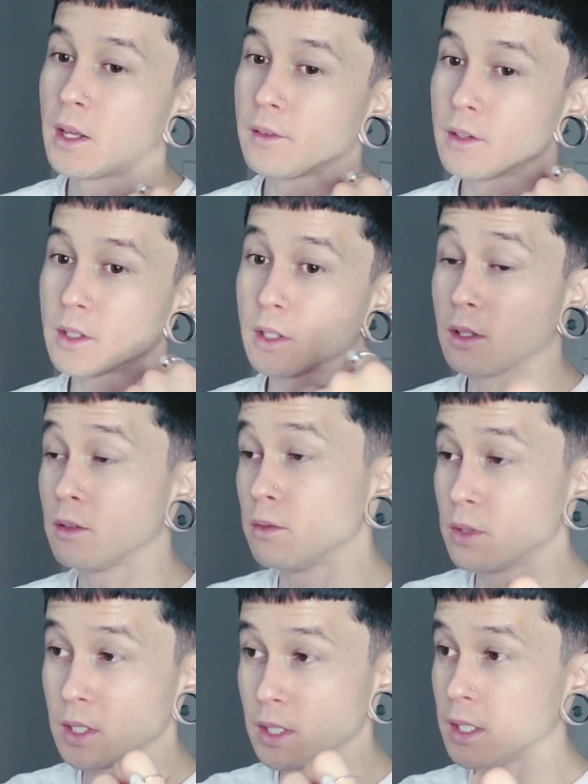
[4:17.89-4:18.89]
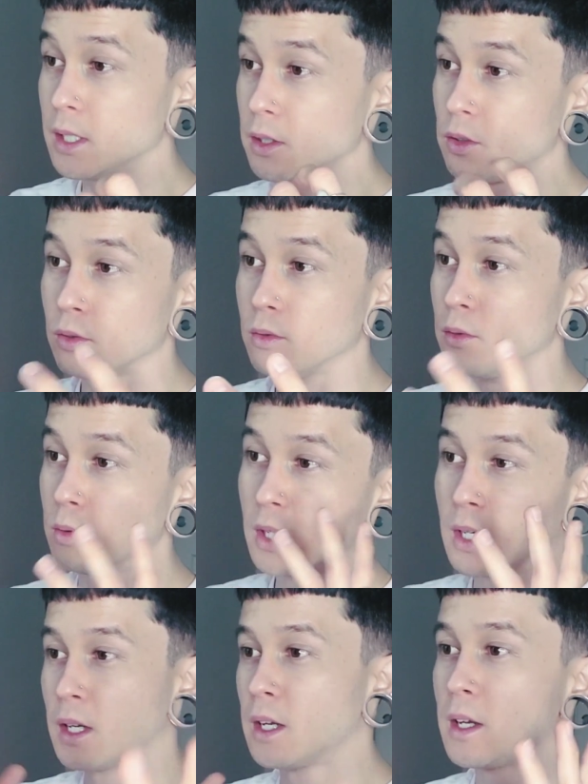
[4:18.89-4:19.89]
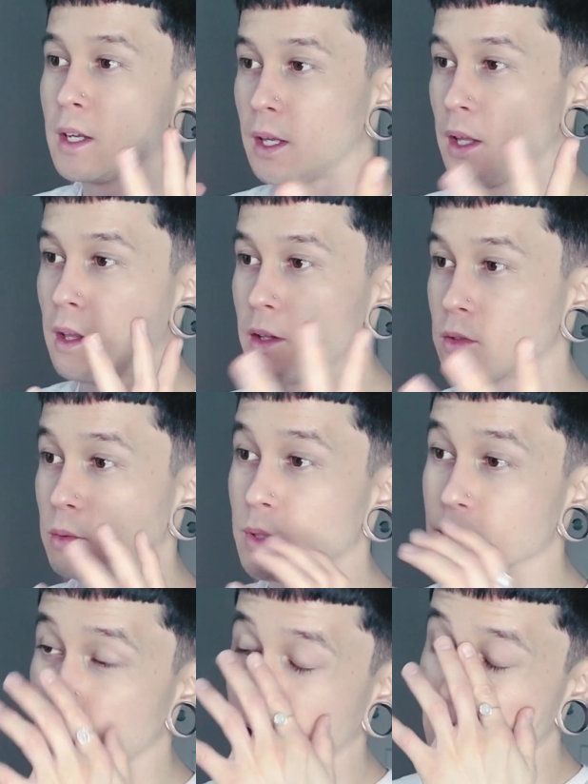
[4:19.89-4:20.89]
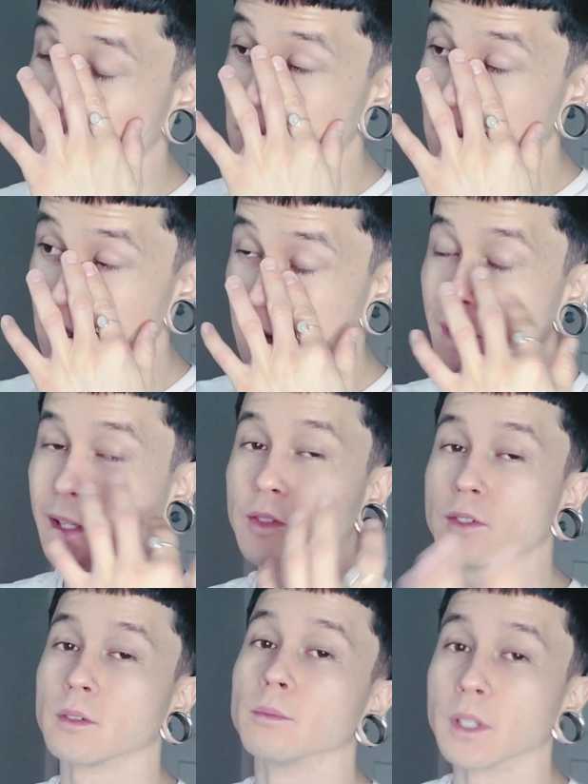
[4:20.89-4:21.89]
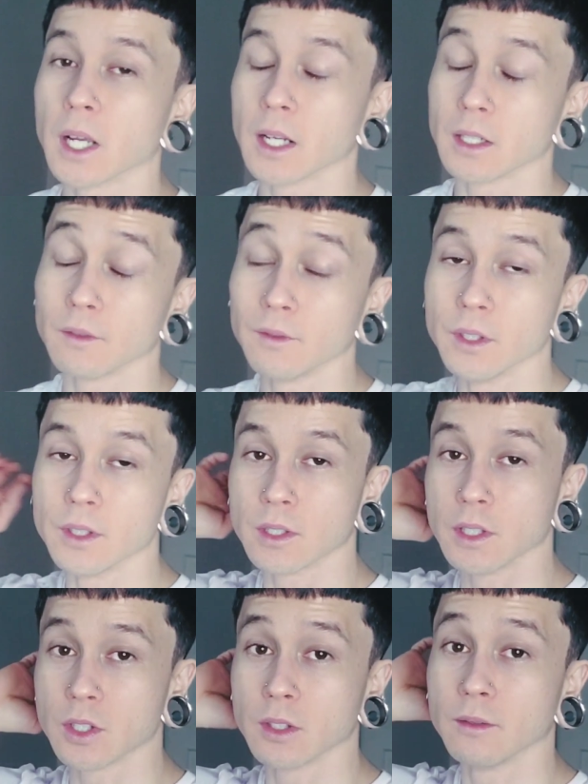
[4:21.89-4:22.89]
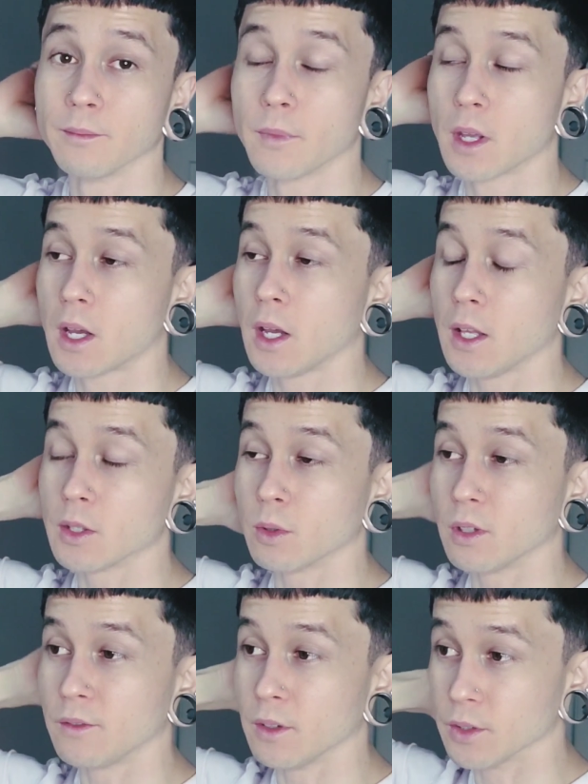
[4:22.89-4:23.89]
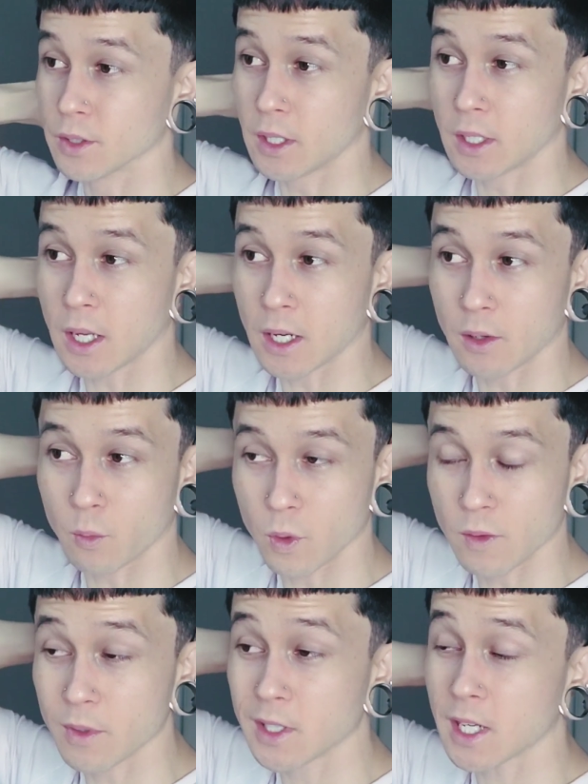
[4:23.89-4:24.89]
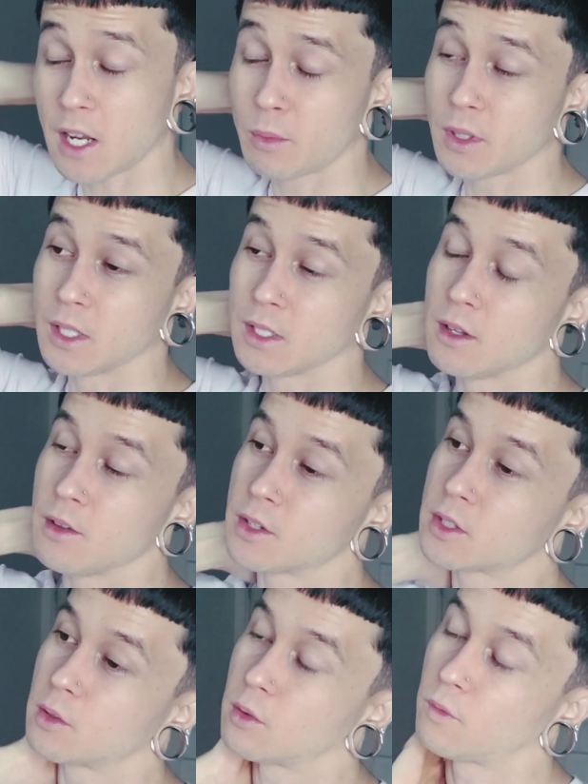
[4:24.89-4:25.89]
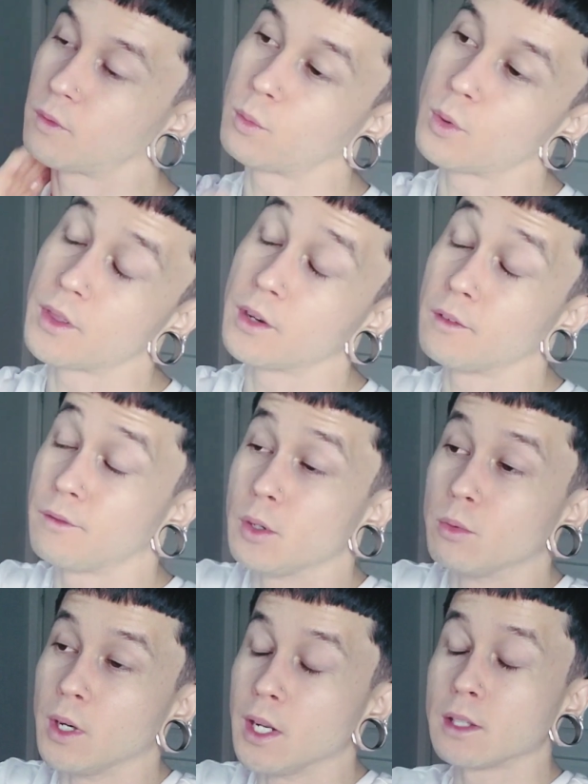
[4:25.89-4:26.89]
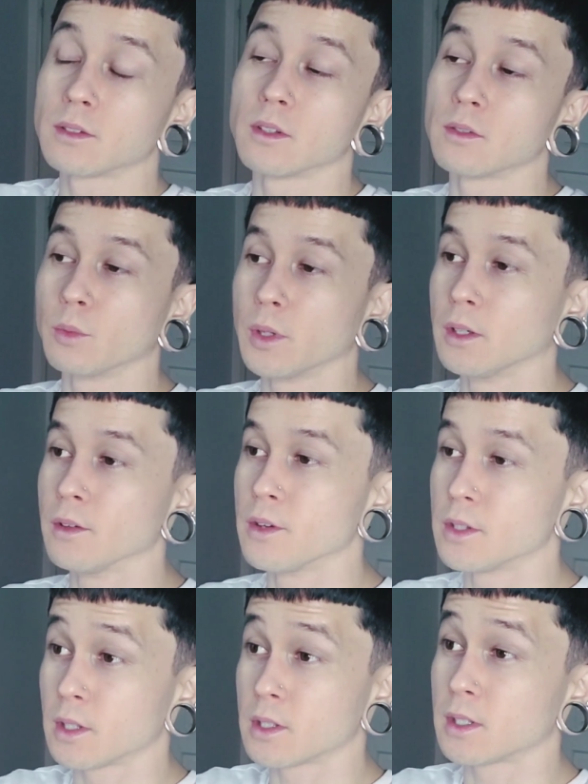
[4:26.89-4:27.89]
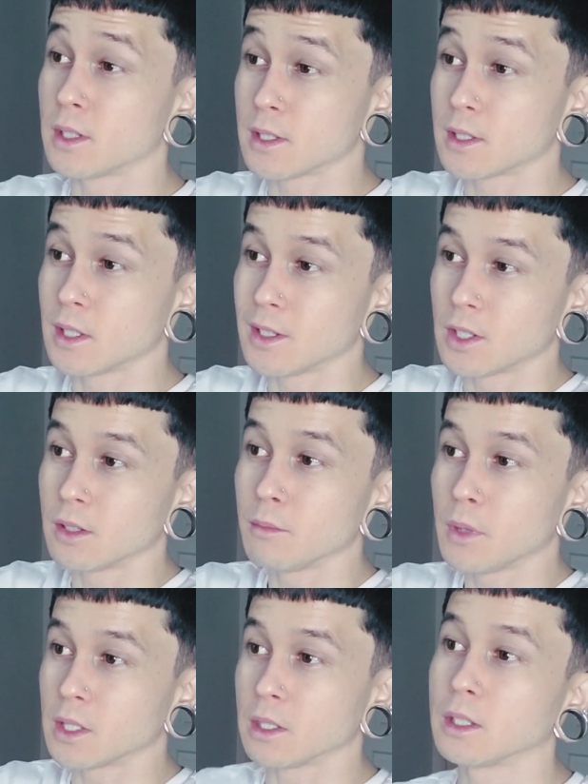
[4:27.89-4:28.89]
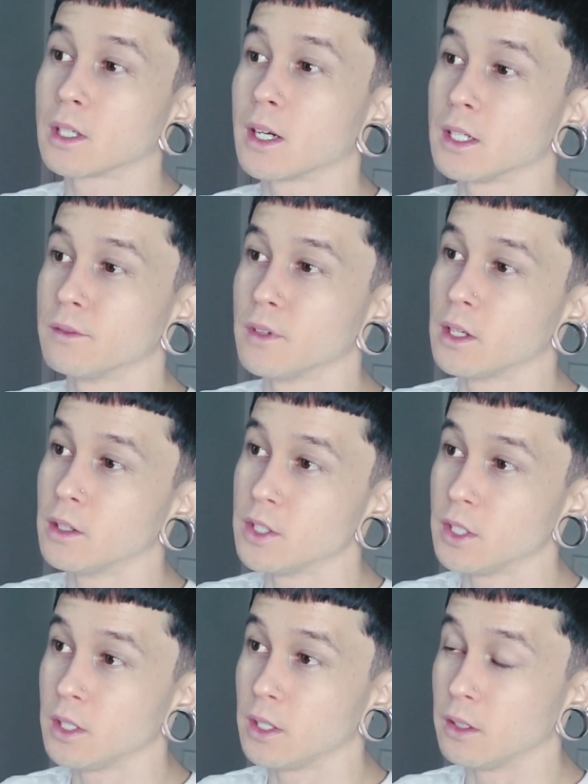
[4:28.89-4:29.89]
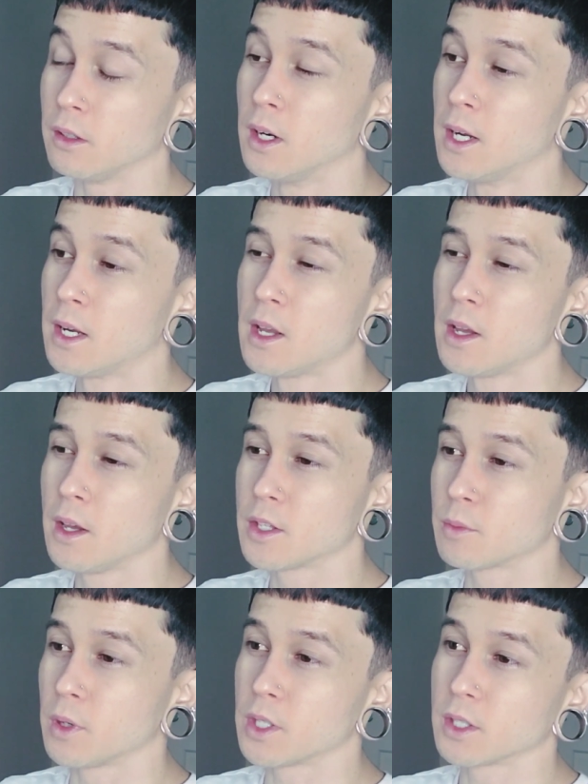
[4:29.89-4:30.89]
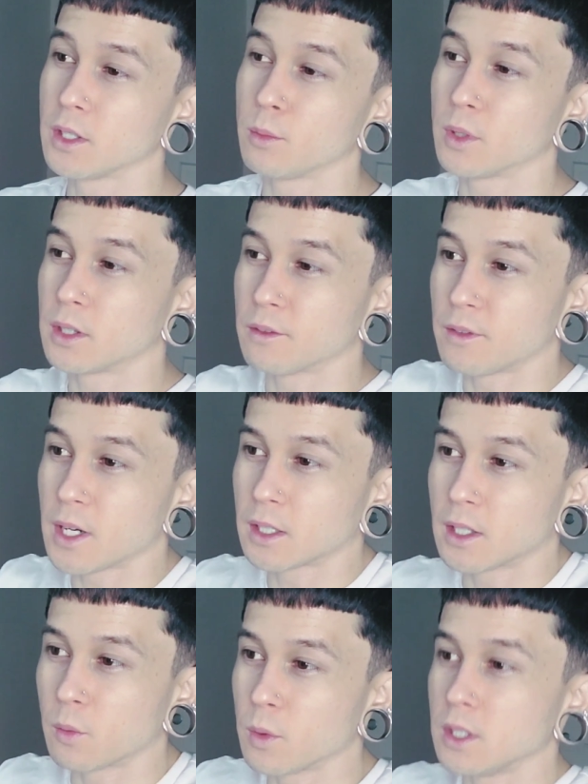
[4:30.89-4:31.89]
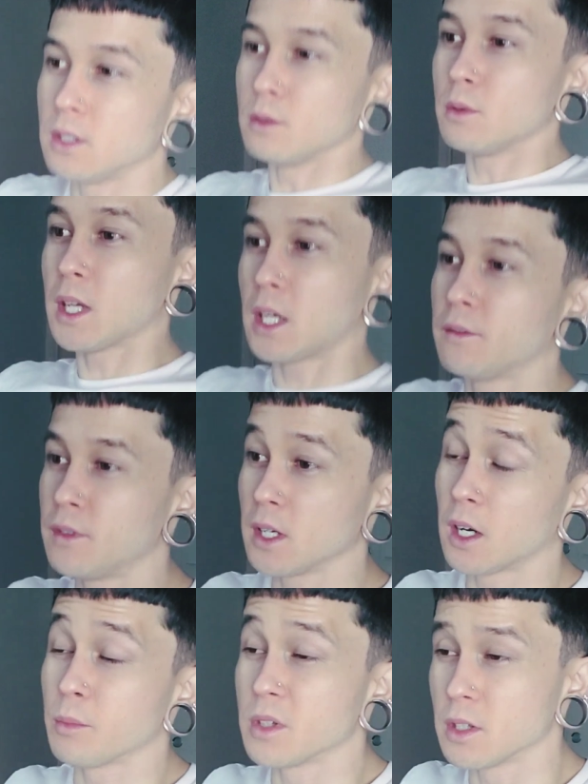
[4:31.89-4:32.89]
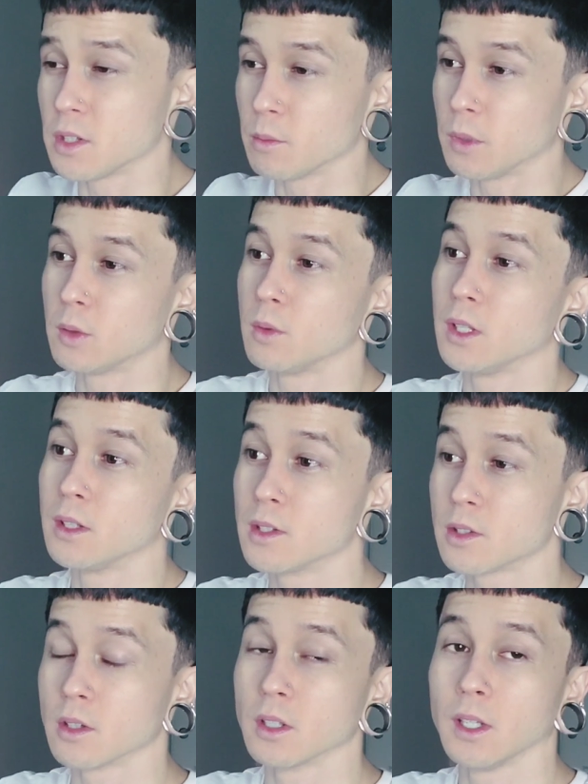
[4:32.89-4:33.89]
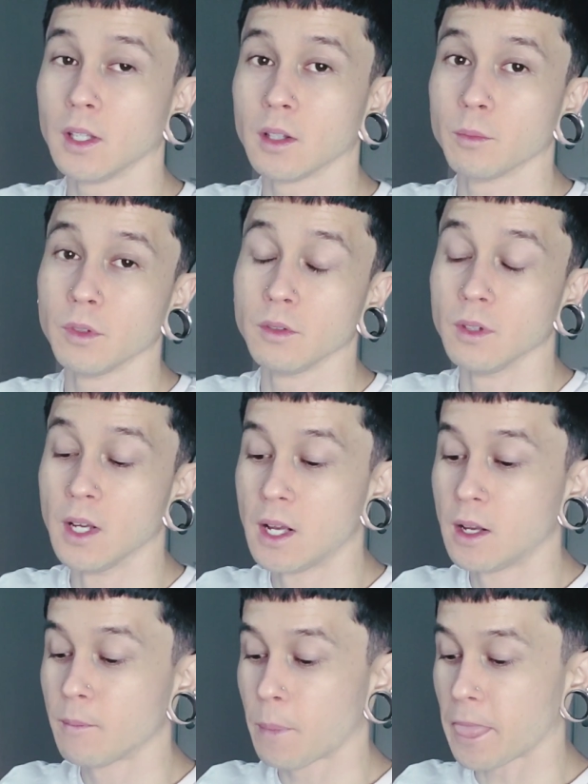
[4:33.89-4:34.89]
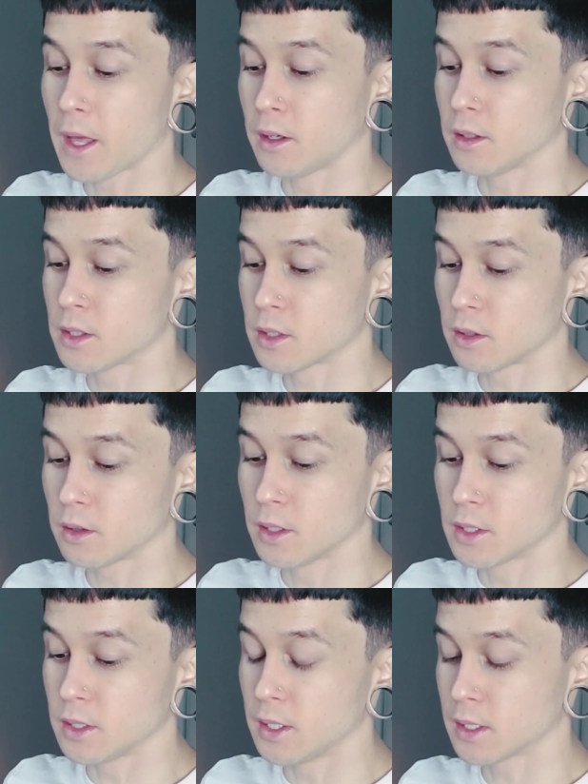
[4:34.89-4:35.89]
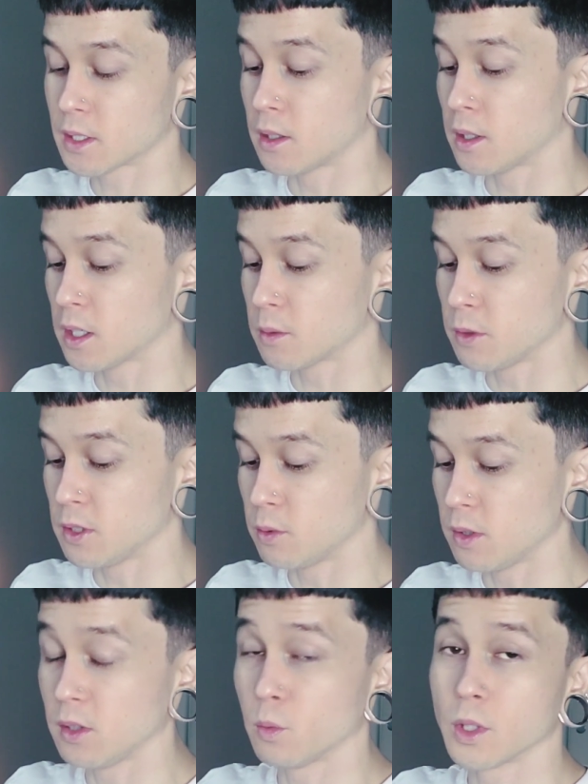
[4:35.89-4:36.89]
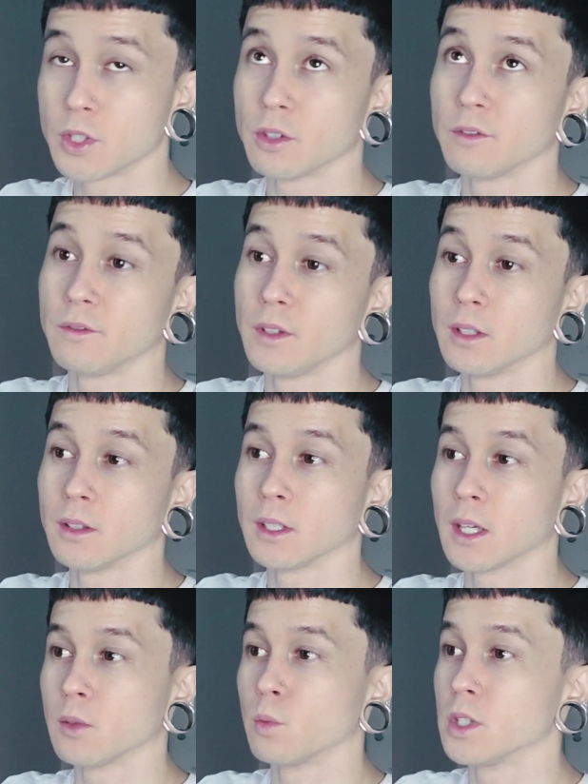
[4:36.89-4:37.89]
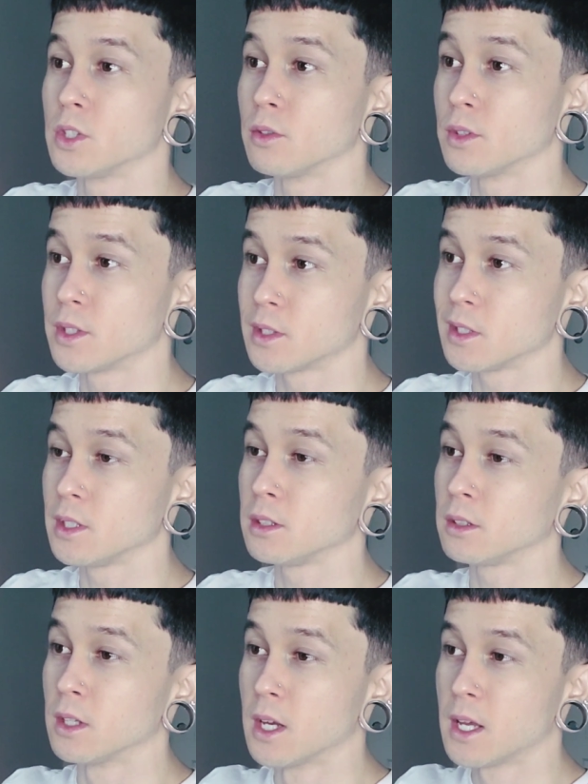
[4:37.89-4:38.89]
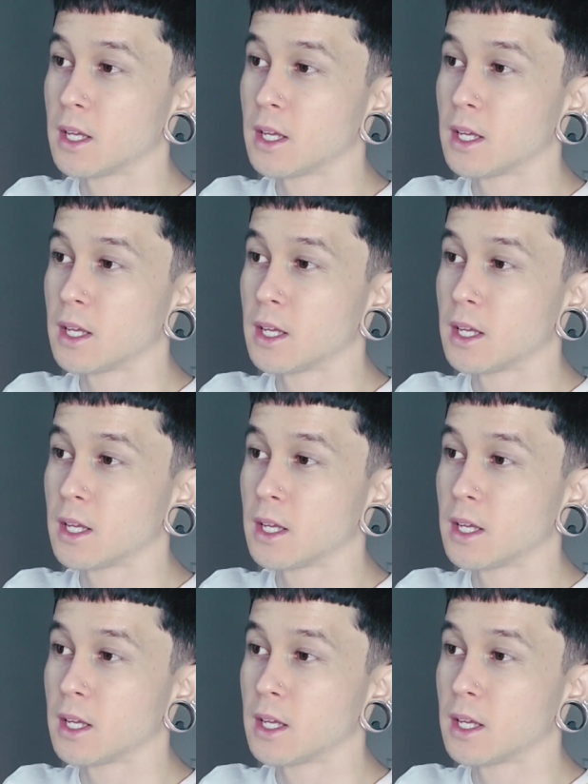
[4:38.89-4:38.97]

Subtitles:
This huge need to, it's almost like this need to make some kind of decision is what it feels like. And we've been tapping into this within a few readings as well. There's this decision making kind of energy here, especially with the fact that we do have the opposition between the sun and the moon, and it's this disconnect between what you're feeling and what you're seeing.